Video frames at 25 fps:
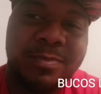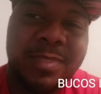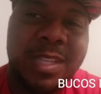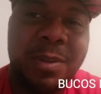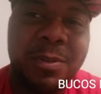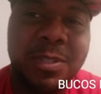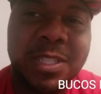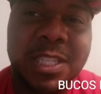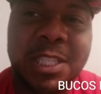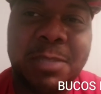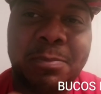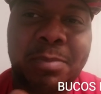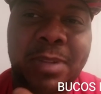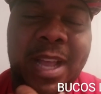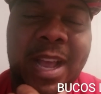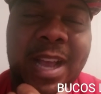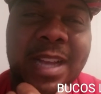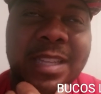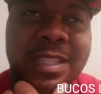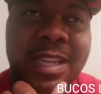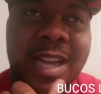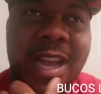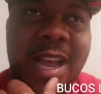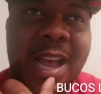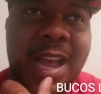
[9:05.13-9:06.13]
he was a
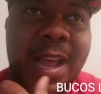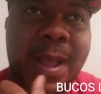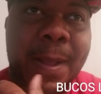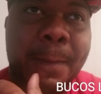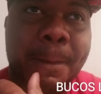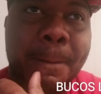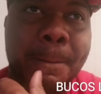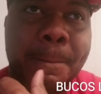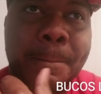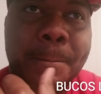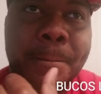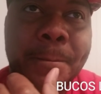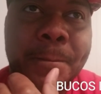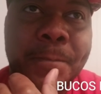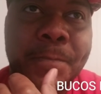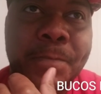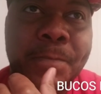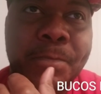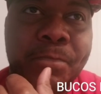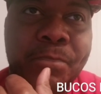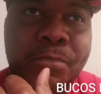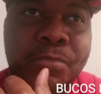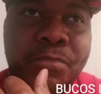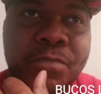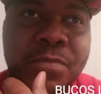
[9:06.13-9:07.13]
splash guy.
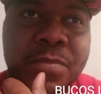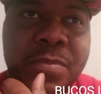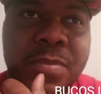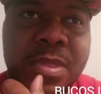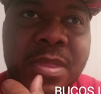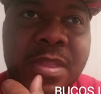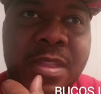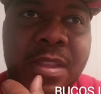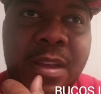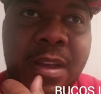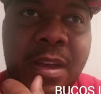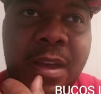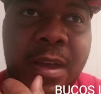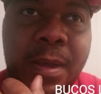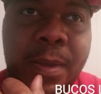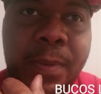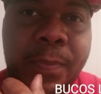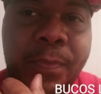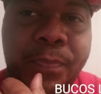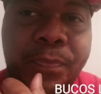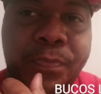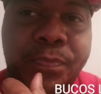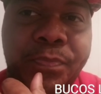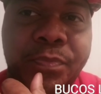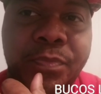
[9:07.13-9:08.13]

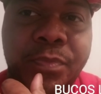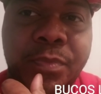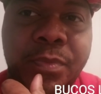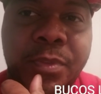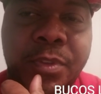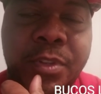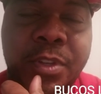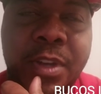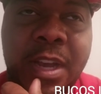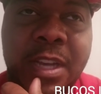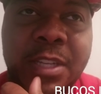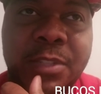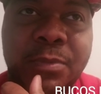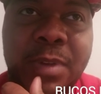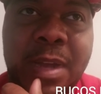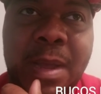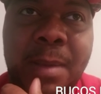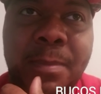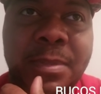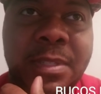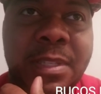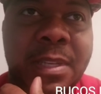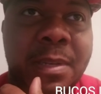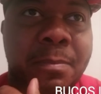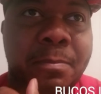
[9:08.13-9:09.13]
Um, Josh
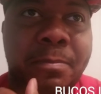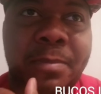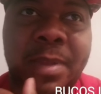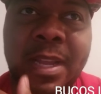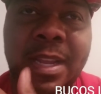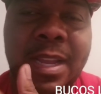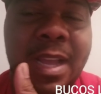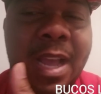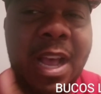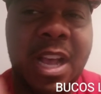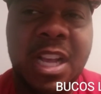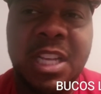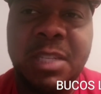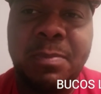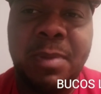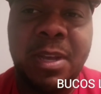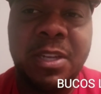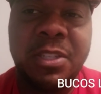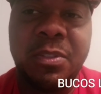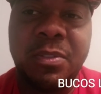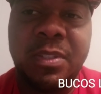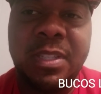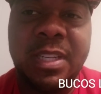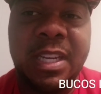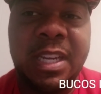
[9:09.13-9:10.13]
Robinson, big guy on
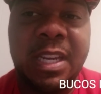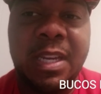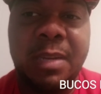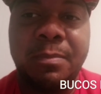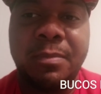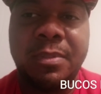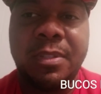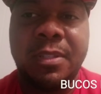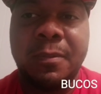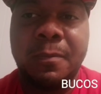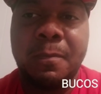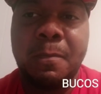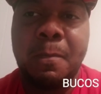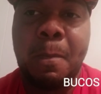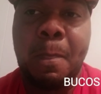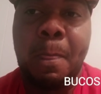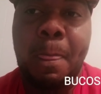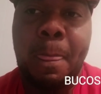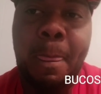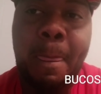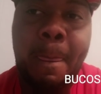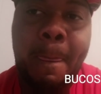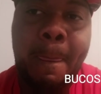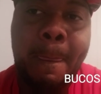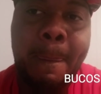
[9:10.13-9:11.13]
special teams.
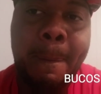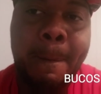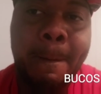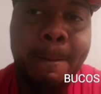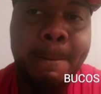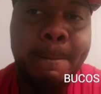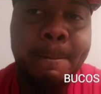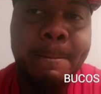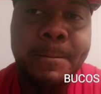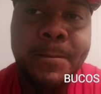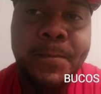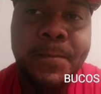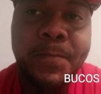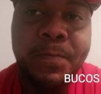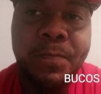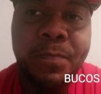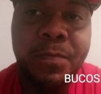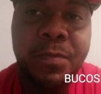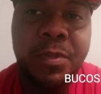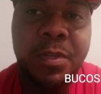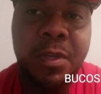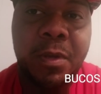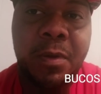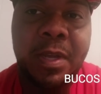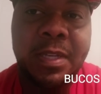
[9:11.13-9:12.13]

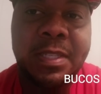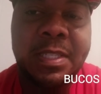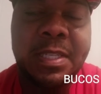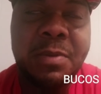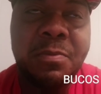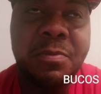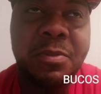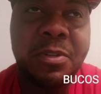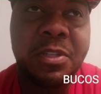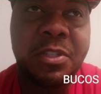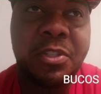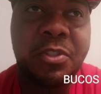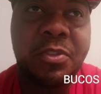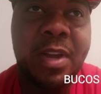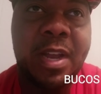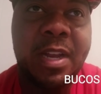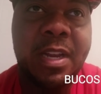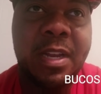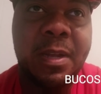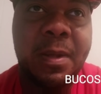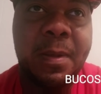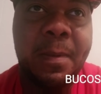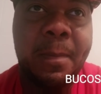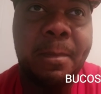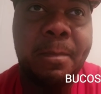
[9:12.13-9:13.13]
So I see we're just trying
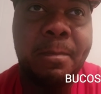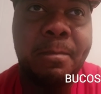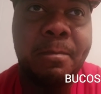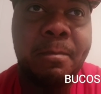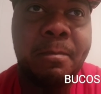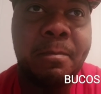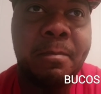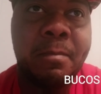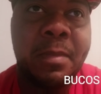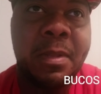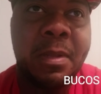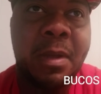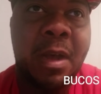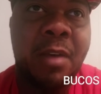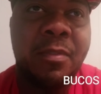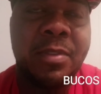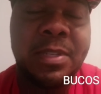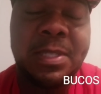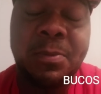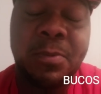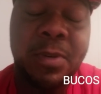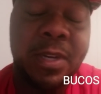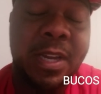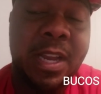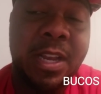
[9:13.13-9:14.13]
to. Mm,
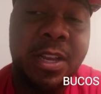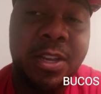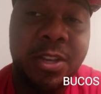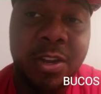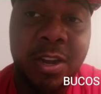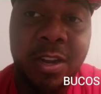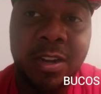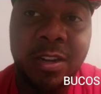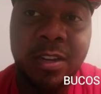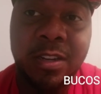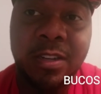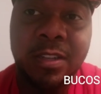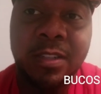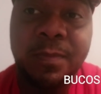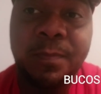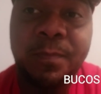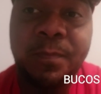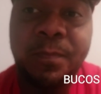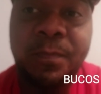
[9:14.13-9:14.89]
obviously, we're getting younger,